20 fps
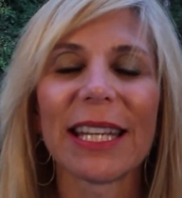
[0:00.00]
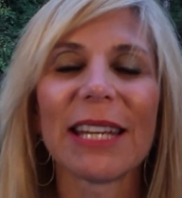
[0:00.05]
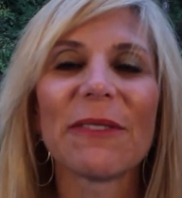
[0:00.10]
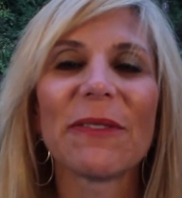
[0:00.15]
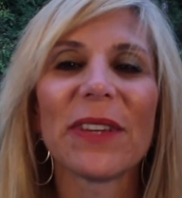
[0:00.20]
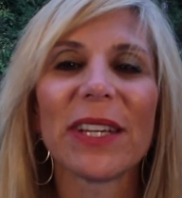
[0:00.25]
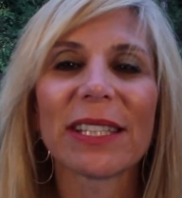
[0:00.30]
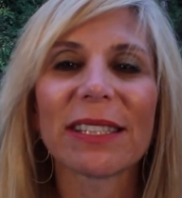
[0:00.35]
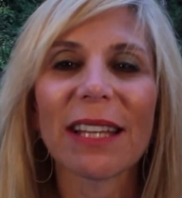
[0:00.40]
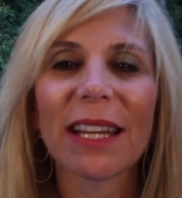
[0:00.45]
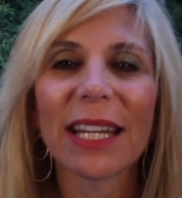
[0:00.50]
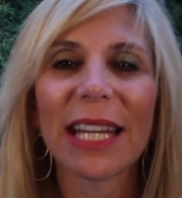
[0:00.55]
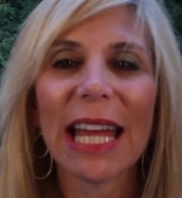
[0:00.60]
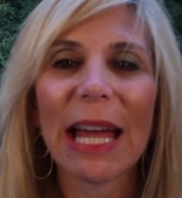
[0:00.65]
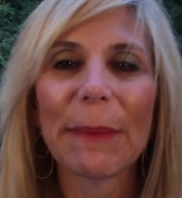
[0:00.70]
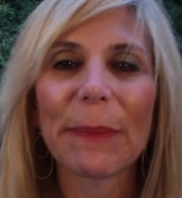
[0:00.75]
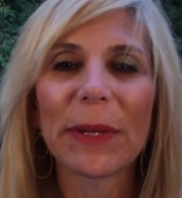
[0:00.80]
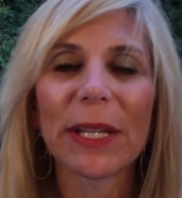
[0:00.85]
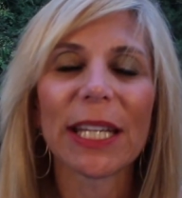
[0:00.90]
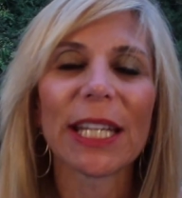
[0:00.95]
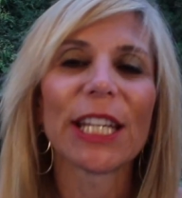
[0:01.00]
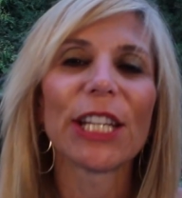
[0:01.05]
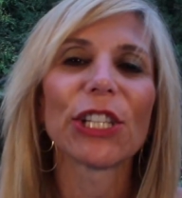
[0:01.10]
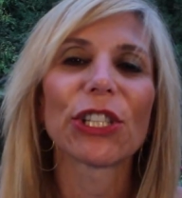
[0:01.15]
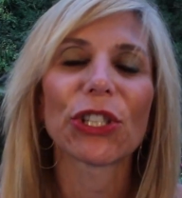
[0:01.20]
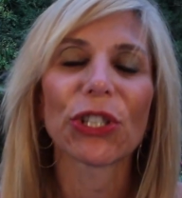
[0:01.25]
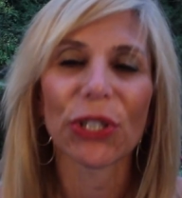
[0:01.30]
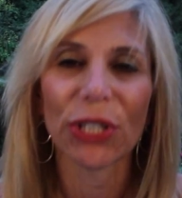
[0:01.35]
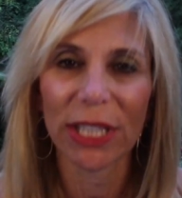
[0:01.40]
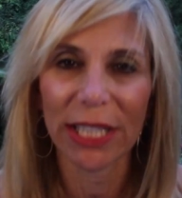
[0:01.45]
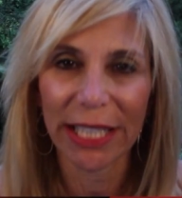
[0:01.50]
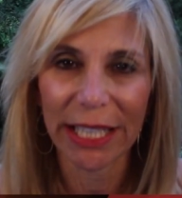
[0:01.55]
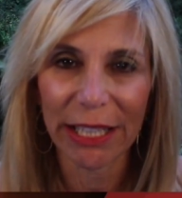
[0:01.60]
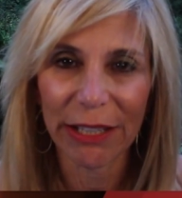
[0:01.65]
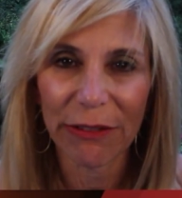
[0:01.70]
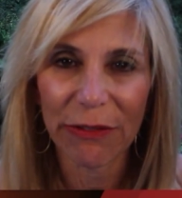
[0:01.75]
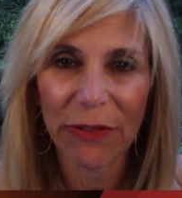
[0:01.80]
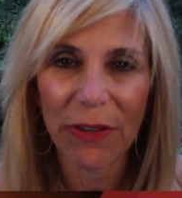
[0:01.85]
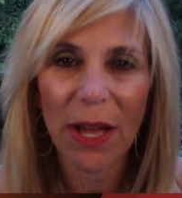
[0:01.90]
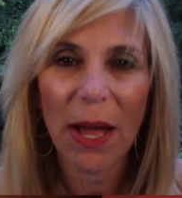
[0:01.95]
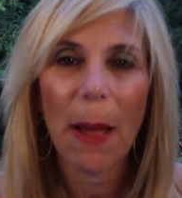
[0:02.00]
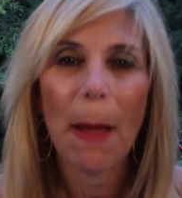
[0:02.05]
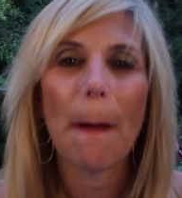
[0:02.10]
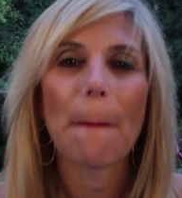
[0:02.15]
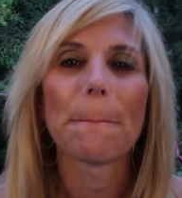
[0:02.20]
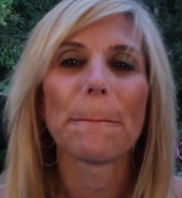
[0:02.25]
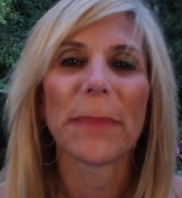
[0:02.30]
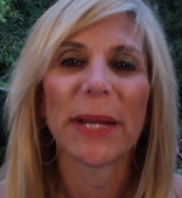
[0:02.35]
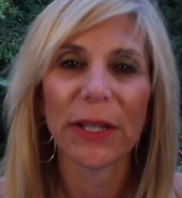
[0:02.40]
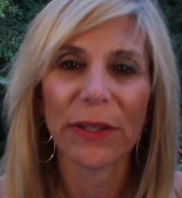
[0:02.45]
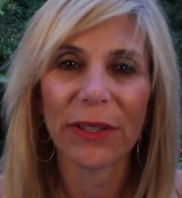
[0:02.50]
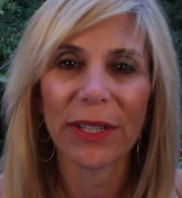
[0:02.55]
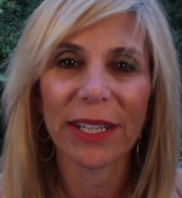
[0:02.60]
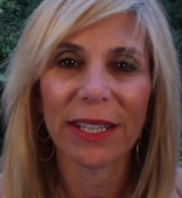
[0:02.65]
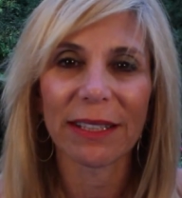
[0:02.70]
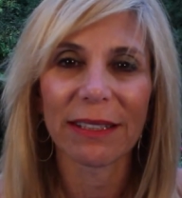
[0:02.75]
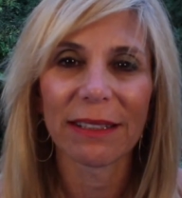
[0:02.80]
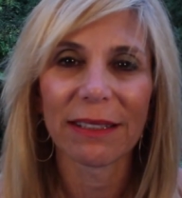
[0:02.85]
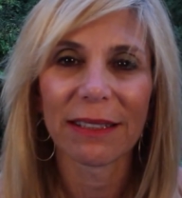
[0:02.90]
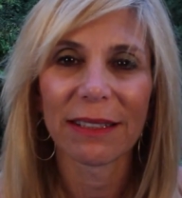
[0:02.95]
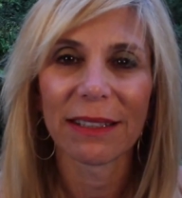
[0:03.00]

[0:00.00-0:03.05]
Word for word: if he's unhappy, he should leave, period.